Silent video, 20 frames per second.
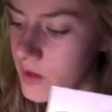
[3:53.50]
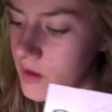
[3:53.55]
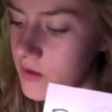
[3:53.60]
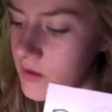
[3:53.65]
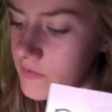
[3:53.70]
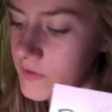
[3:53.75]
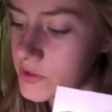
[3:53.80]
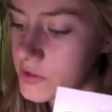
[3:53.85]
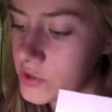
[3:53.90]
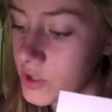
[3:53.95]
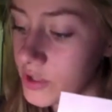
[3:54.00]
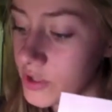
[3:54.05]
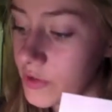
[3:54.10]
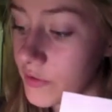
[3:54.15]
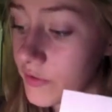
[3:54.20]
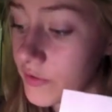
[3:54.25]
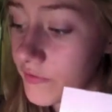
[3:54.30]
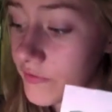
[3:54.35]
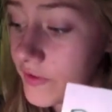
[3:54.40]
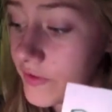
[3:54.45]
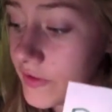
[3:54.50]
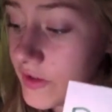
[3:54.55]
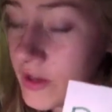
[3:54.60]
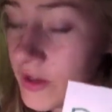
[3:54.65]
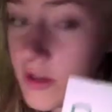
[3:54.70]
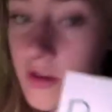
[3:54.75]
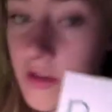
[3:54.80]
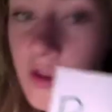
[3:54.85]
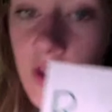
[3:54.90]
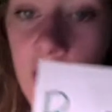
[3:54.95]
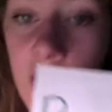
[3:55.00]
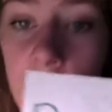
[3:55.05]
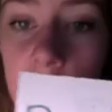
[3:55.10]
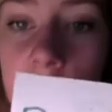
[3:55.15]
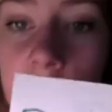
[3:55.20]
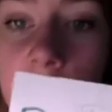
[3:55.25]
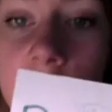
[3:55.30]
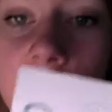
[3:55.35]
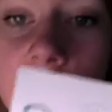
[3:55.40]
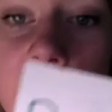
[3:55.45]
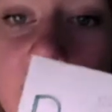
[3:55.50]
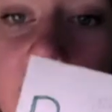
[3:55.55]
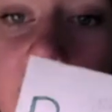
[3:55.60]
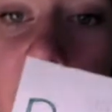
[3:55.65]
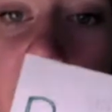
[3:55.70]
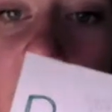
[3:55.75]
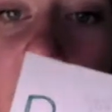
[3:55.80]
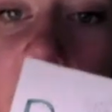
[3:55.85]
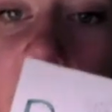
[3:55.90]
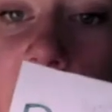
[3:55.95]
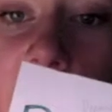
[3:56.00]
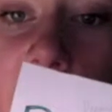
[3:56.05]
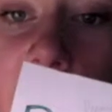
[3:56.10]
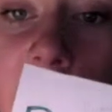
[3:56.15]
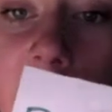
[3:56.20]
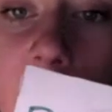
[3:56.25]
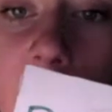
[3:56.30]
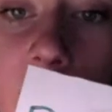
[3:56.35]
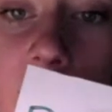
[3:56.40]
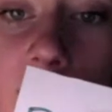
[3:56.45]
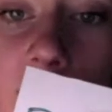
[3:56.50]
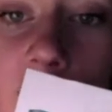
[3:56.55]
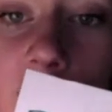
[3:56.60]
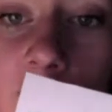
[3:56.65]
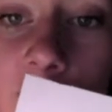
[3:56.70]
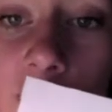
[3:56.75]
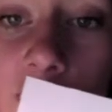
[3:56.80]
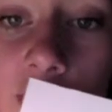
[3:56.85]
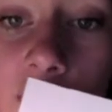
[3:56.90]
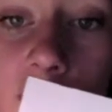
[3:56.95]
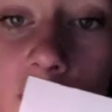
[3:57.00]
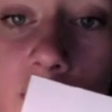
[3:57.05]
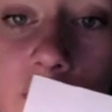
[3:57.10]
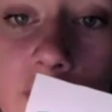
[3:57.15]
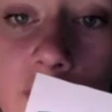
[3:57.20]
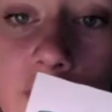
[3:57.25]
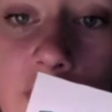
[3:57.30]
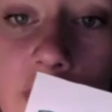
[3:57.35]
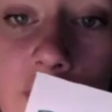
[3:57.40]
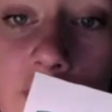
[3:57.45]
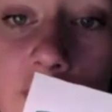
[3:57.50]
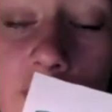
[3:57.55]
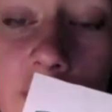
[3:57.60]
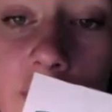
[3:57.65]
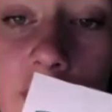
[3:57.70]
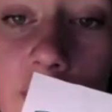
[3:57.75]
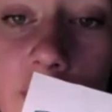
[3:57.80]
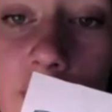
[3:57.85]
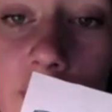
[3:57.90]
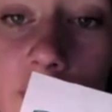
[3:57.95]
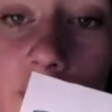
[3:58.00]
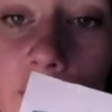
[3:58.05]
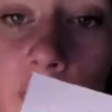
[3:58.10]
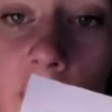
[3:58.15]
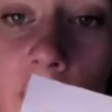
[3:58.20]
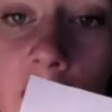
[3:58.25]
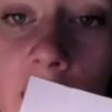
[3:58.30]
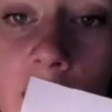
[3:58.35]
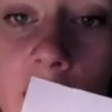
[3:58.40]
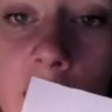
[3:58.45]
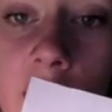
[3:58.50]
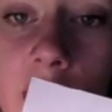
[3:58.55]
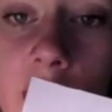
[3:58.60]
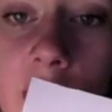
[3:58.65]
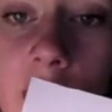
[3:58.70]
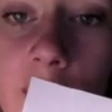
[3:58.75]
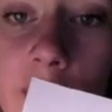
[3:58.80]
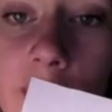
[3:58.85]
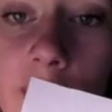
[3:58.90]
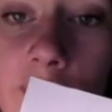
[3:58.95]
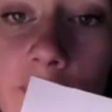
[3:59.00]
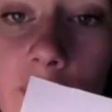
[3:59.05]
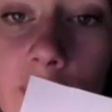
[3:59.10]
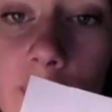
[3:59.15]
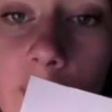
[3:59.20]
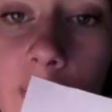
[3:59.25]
Ventricular filling is the process in which the ventricles are filling up with blood coming from the